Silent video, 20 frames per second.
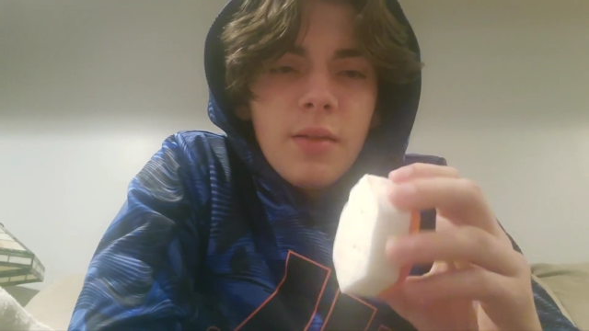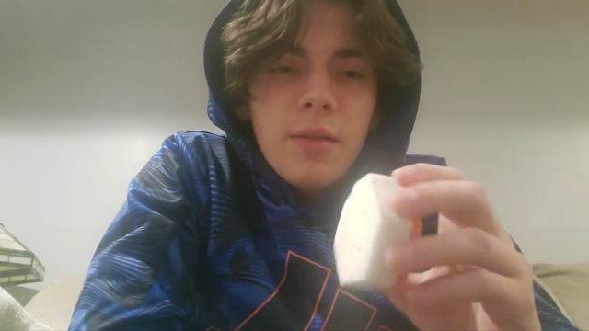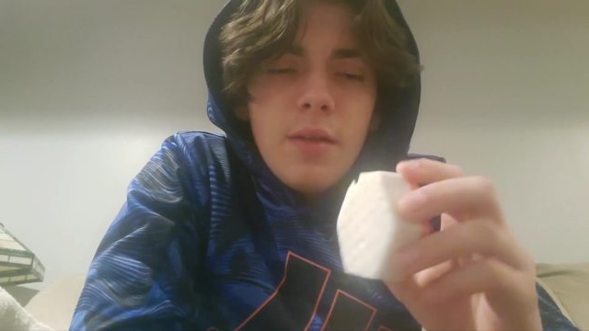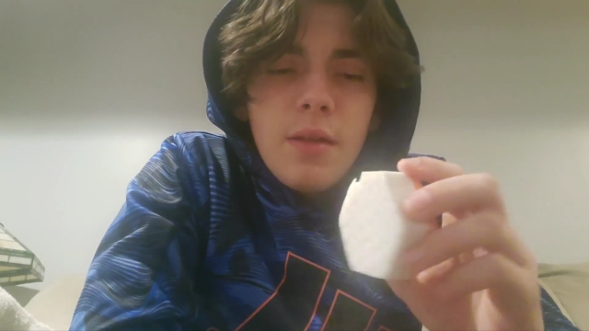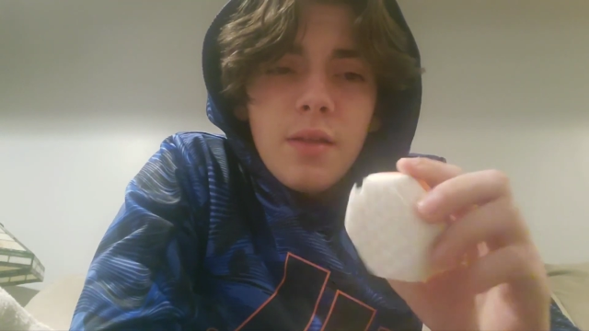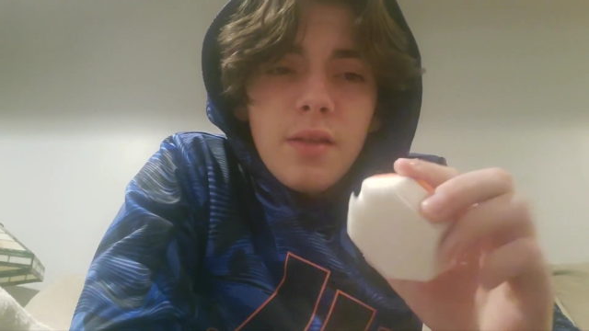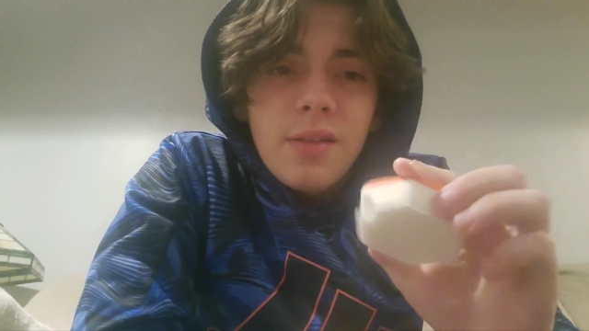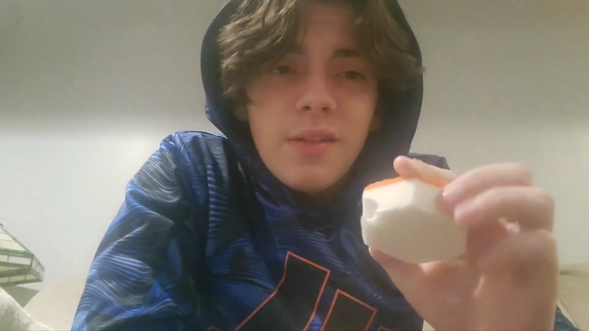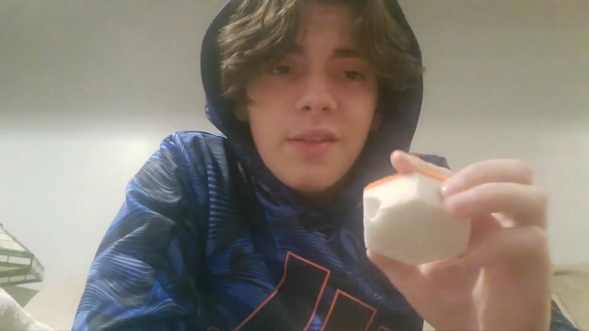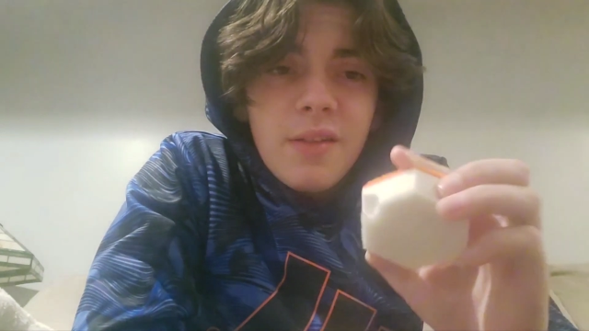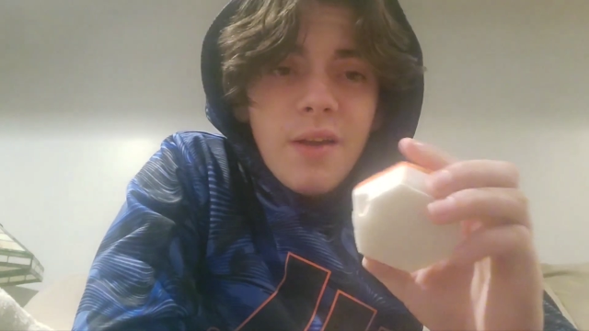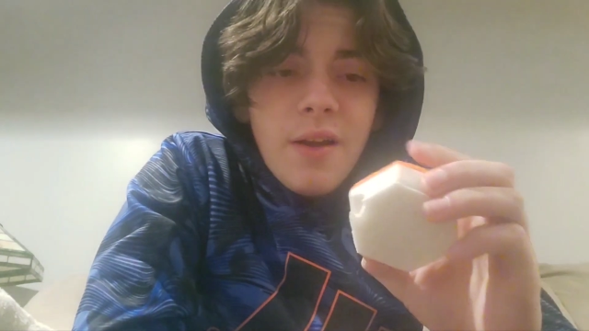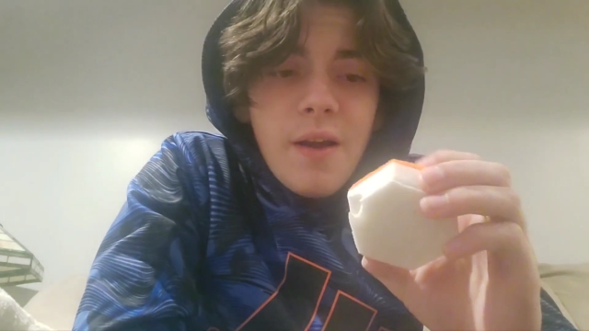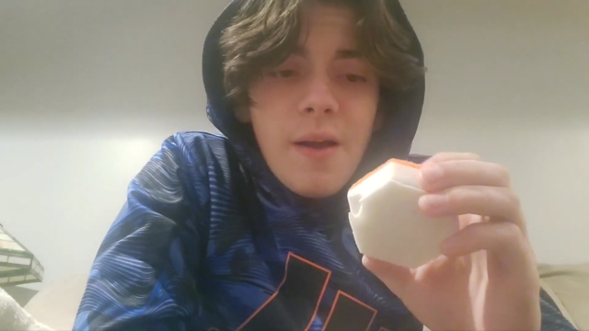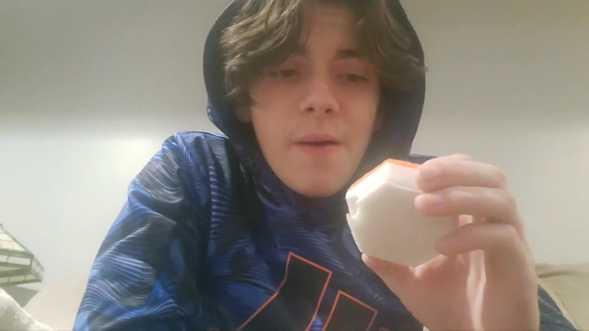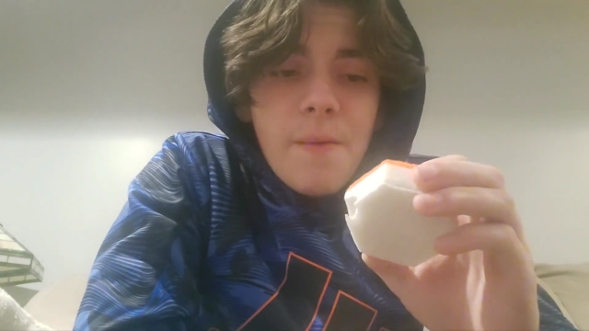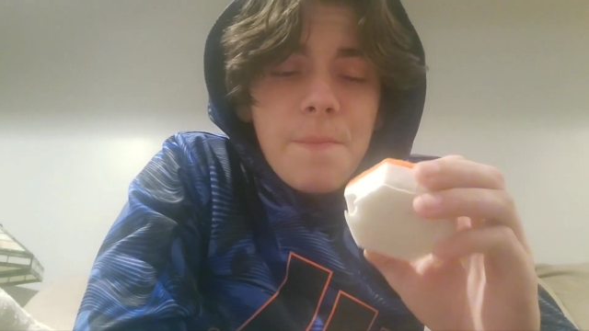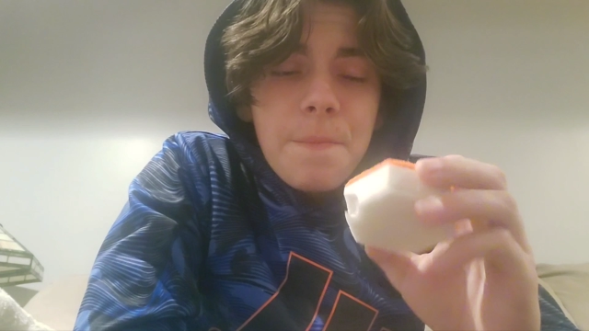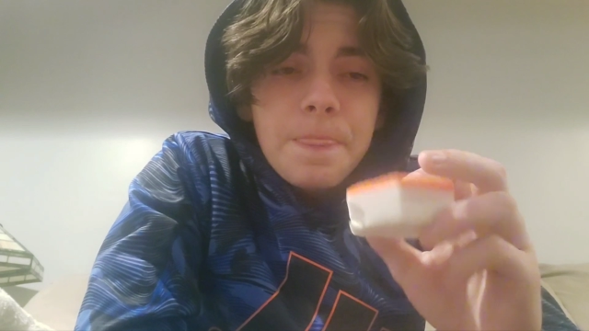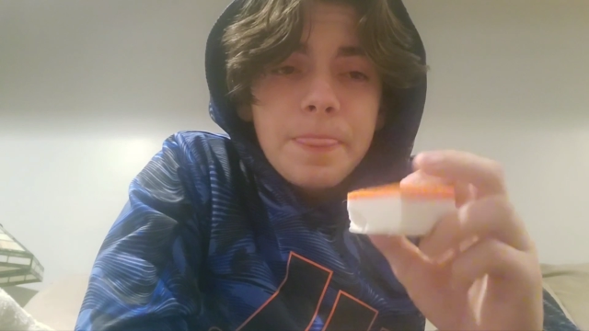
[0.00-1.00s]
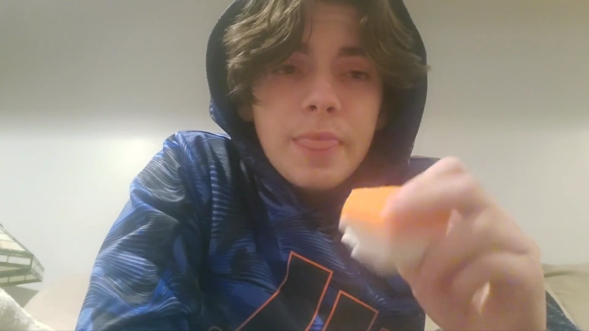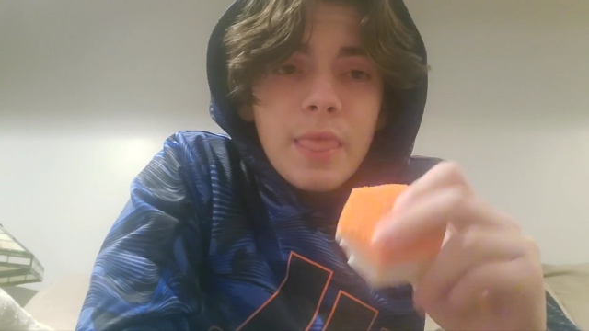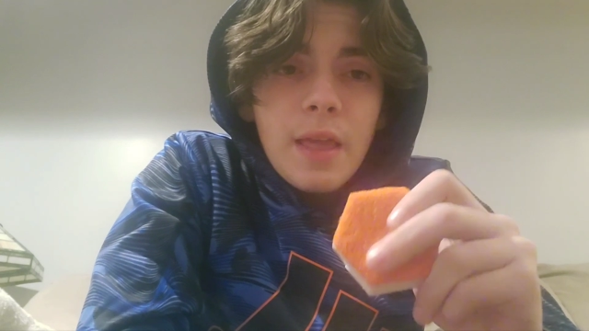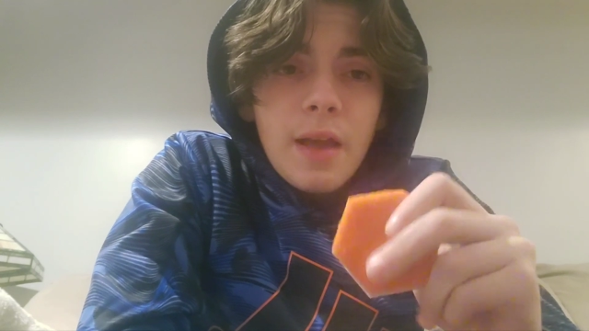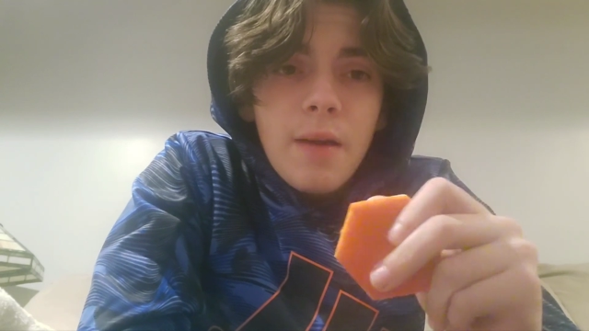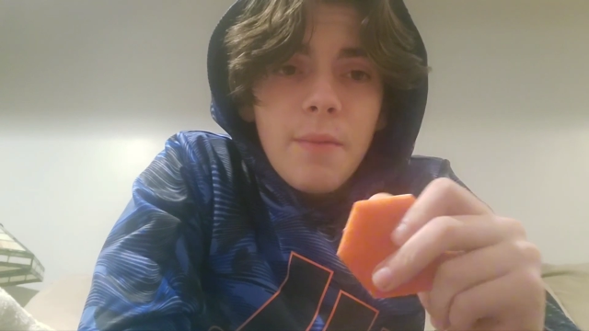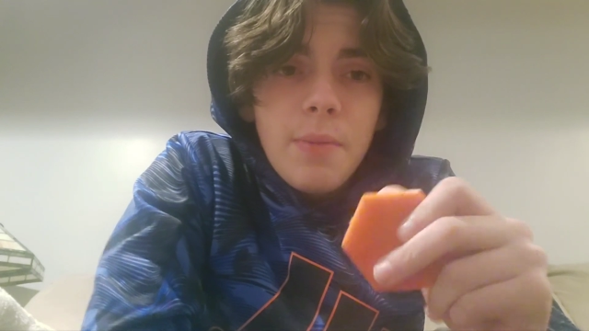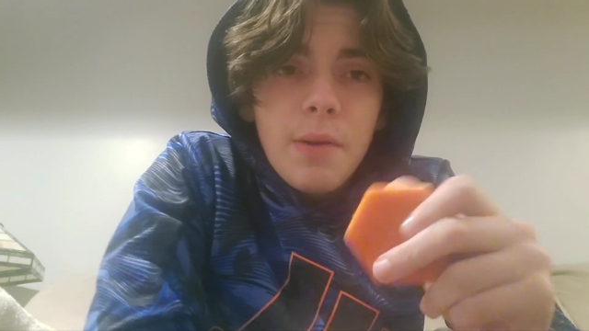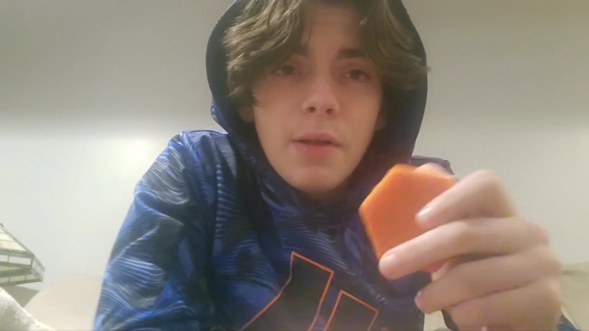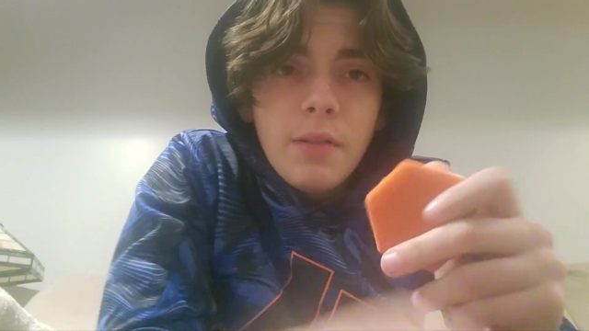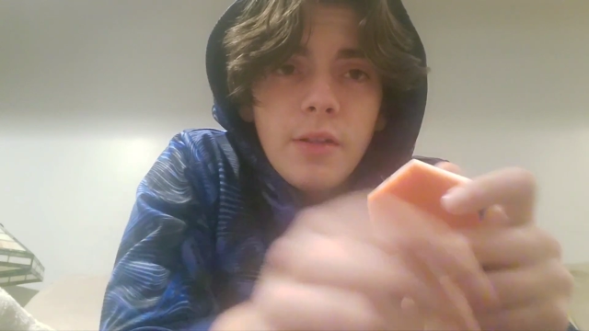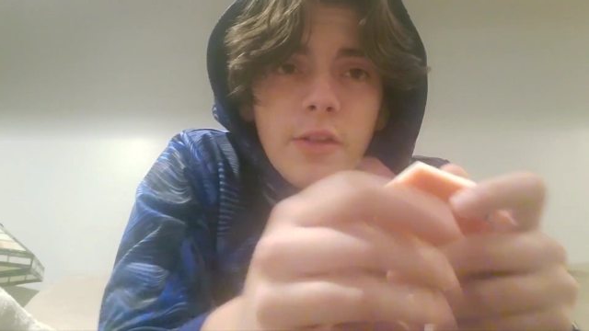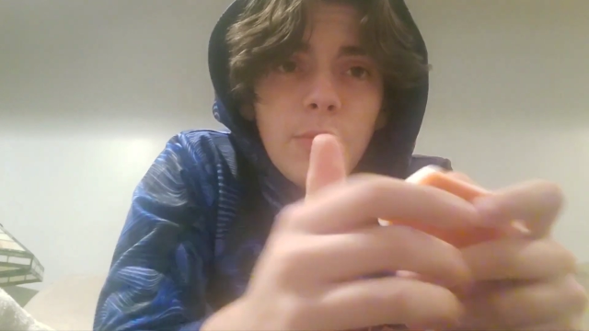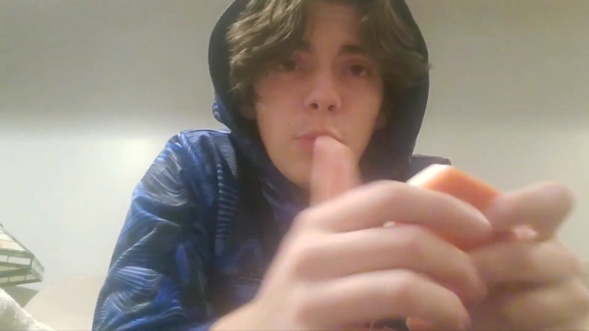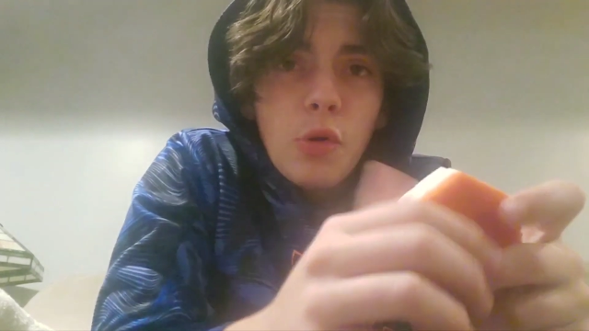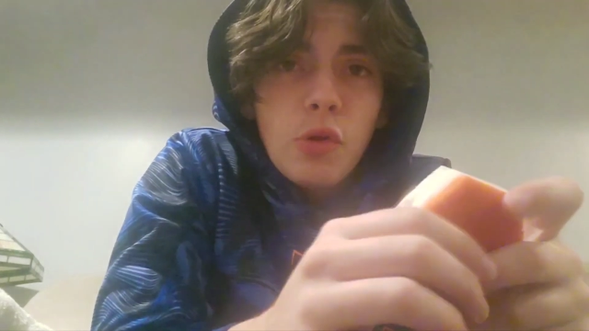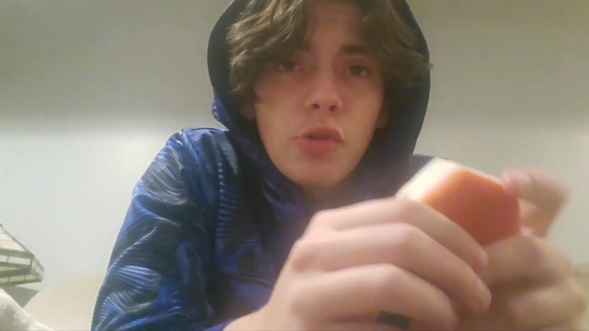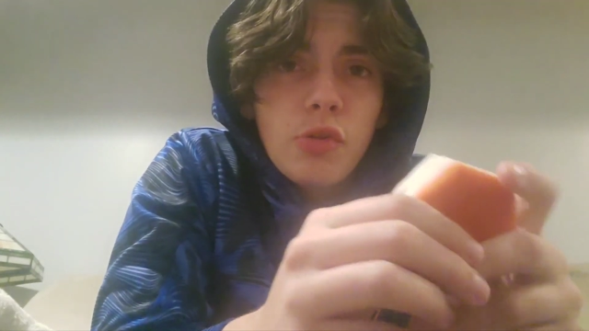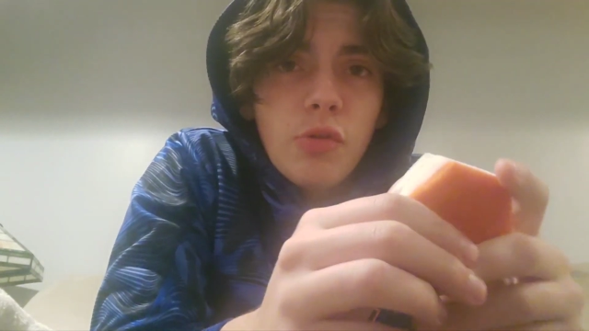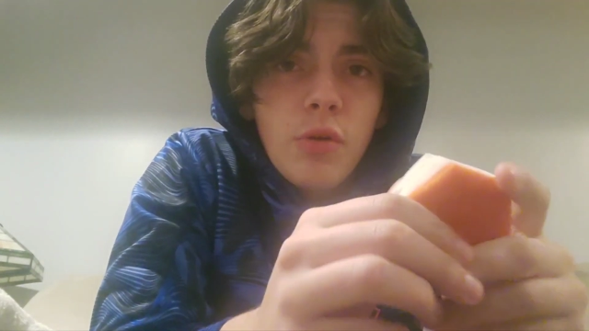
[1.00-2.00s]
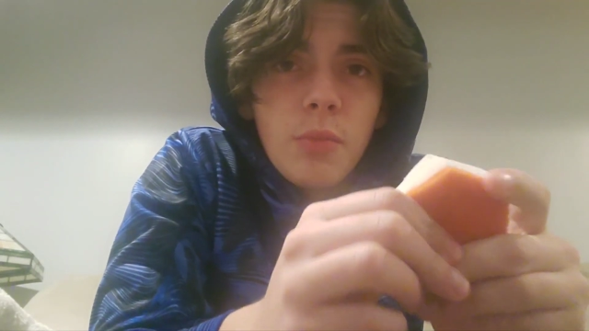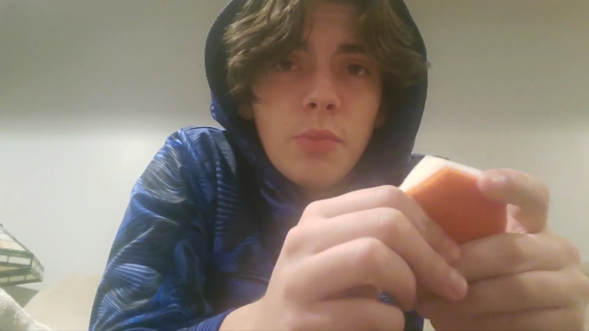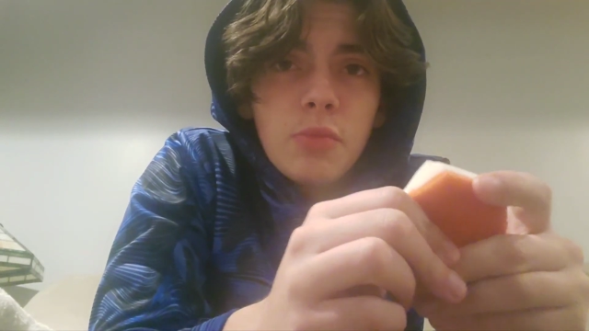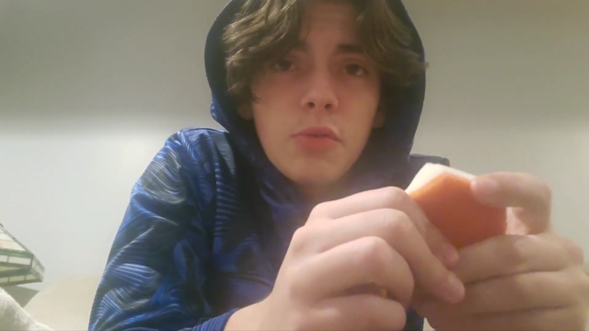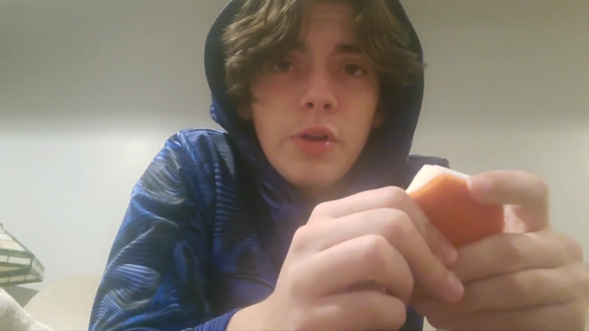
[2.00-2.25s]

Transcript: this, um, apparently supposed to, um,